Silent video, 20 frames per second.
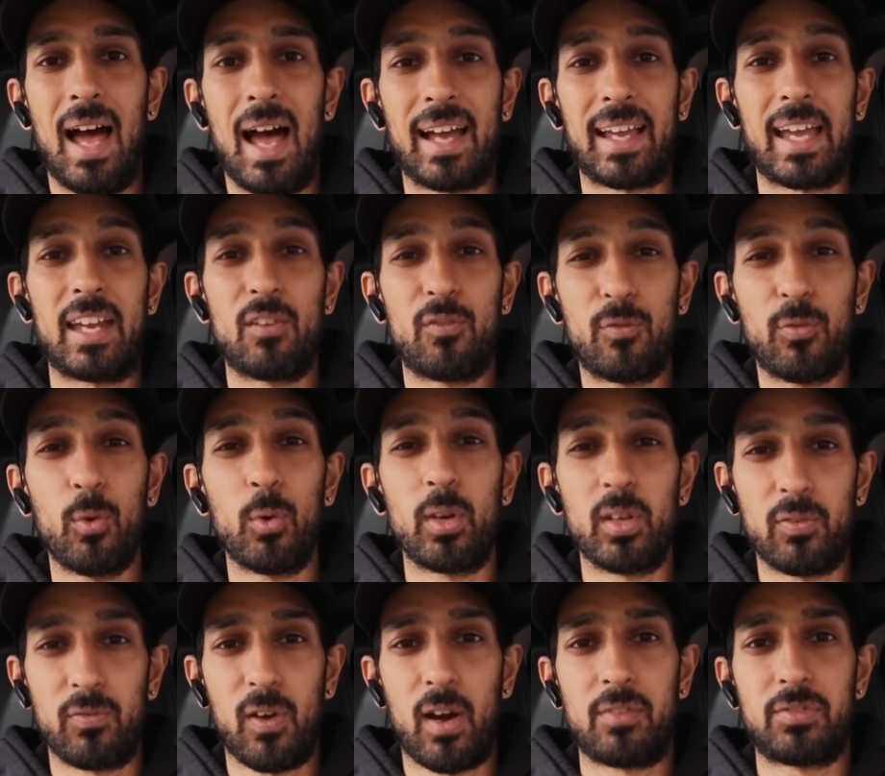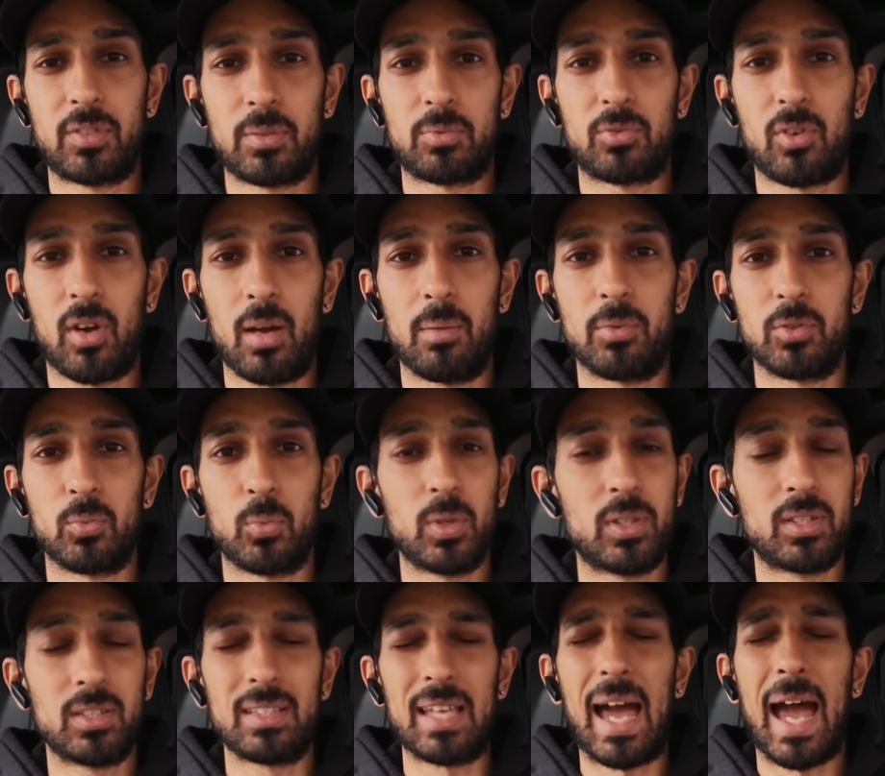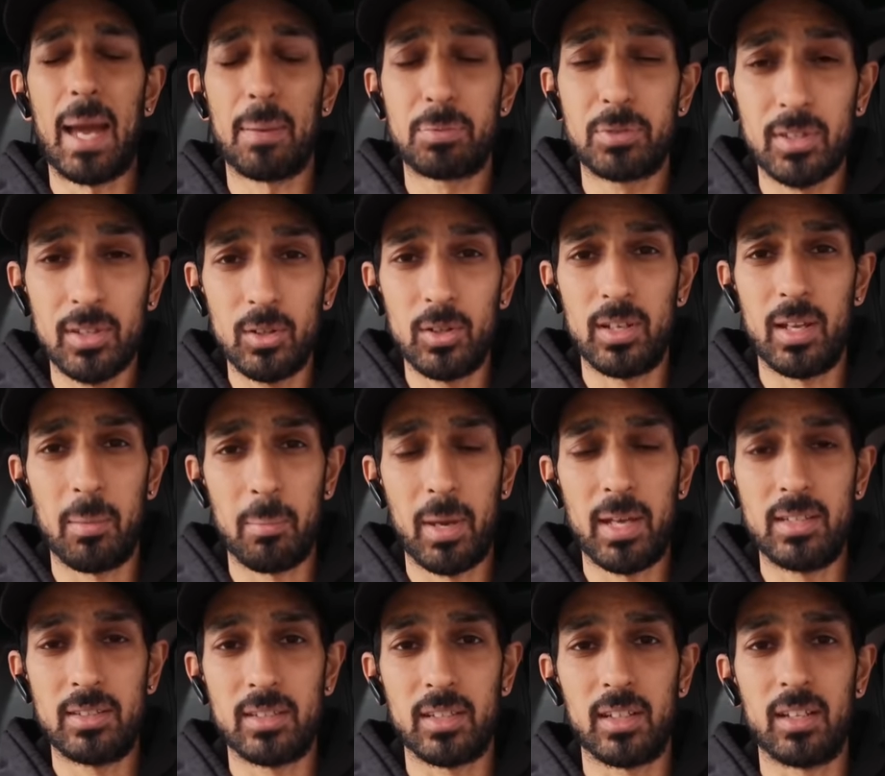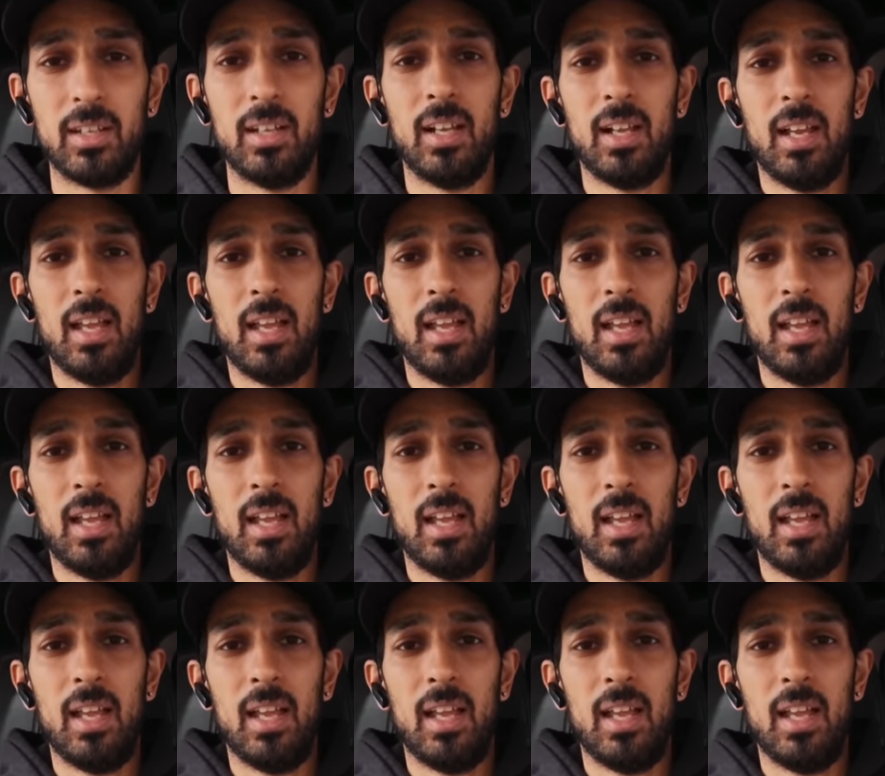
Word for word: I gained 45 subscribers, which is absolutely amazing.